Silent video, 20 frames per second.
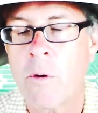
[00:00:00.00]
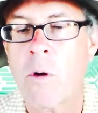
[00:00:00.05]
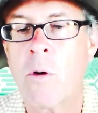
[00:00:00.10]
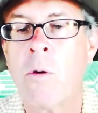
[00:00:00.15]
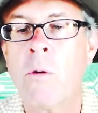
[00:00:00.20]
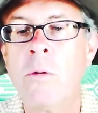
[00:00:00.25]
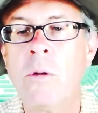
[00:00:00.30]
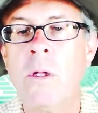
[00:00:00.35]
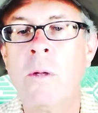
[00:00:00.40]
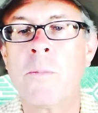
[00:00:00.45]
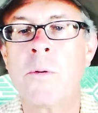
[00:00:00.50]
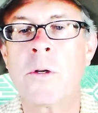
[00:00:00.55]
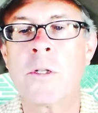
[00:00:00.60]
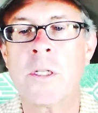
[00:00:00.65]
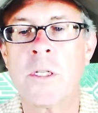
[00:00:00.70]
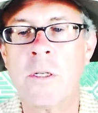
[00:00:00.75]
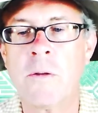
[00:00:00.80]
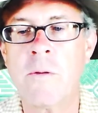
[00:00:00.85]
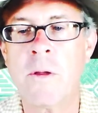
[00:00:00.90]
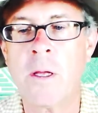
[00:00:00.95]
We're only
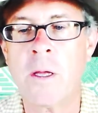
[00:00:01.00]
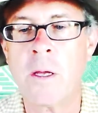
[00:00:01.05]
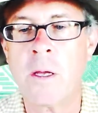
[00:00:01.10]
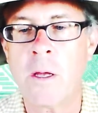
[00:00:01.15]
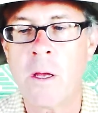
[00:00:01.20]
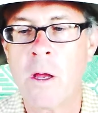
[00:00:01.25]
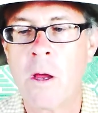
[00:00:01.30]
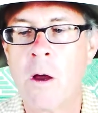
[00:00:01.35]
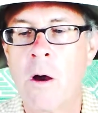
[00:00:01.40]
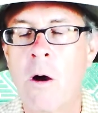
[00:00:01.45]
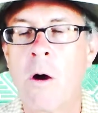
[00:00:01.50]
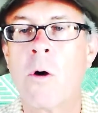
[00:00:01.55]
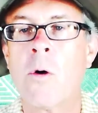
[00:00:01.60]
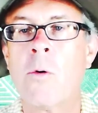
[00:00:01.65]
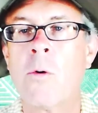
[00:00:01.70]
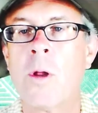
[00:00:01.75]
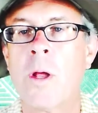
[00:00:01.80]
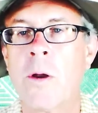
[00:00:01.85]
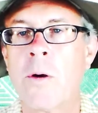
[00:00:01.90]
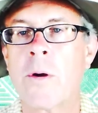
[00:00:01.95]
perceiving
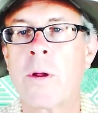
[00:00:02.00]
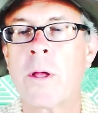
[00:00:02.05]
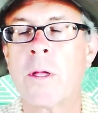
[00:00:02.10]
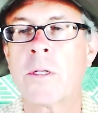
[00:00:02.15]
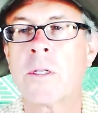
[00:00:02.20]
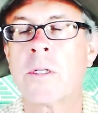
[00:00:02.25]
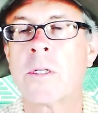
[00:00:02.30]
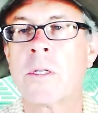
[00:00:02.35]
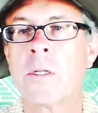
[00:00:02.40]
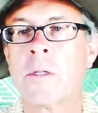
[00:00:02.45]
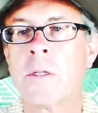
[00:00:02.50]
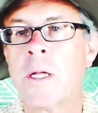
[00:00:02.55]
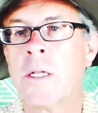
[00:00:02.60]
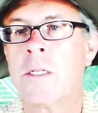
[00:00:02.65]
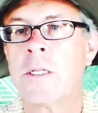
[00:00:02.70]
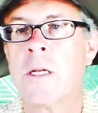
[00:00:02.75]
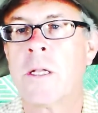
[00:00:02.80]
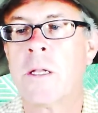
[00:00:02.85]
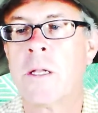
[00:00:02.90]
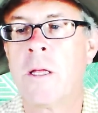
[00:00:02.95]
our own arrogance.
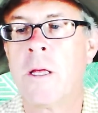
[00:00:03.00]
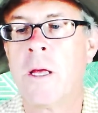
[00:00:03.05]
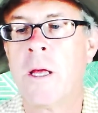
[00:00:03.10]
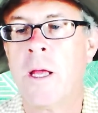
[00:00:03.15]
That's it.